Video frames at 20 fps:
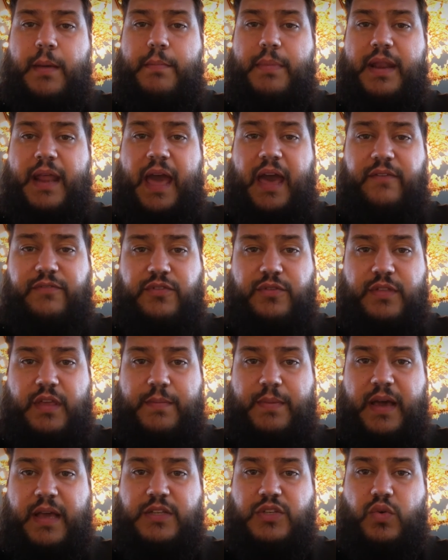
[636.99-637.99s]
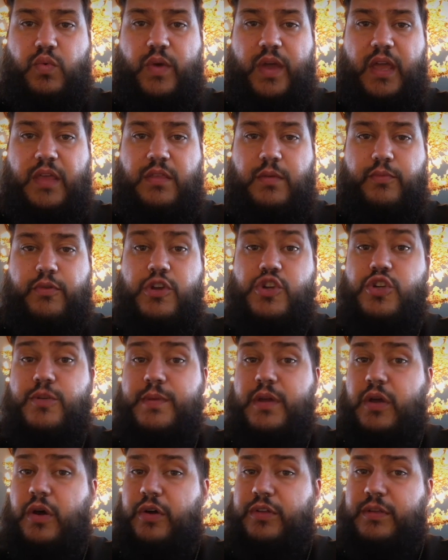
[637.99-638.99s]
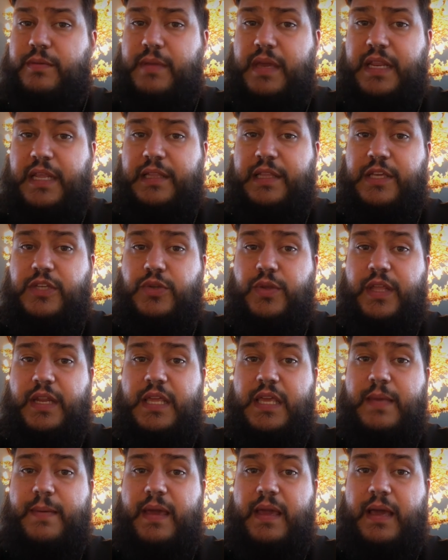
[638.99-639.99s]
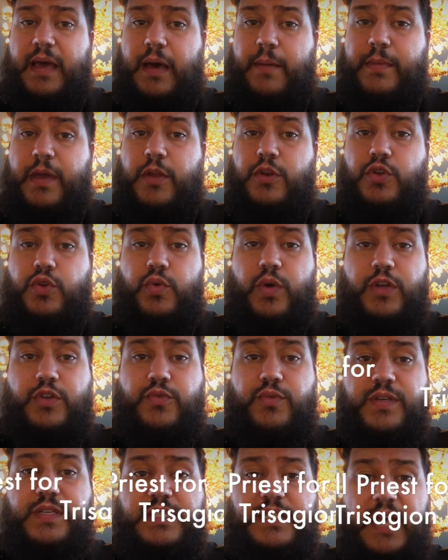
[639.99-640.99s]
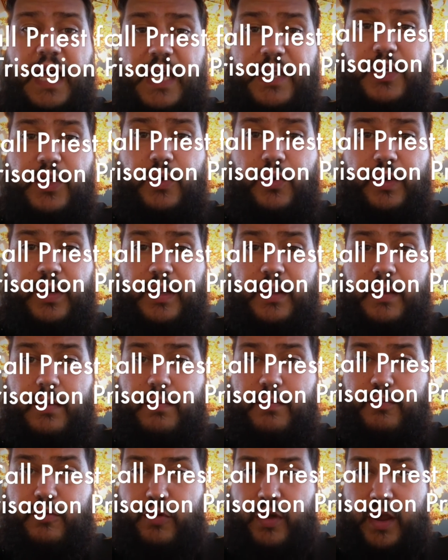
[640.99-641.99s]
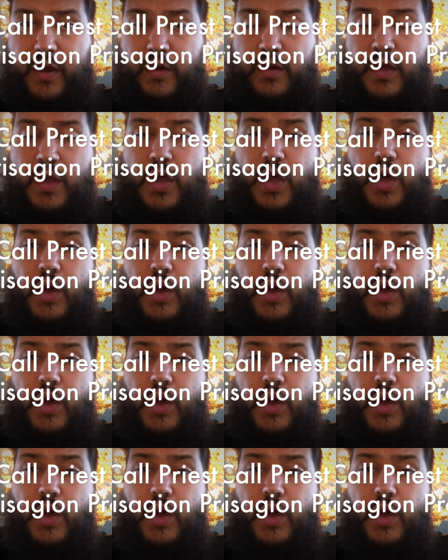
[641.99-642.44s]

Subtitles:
But after they pass away, the priest should be called immediately so that he may come and do a trisayun prayer,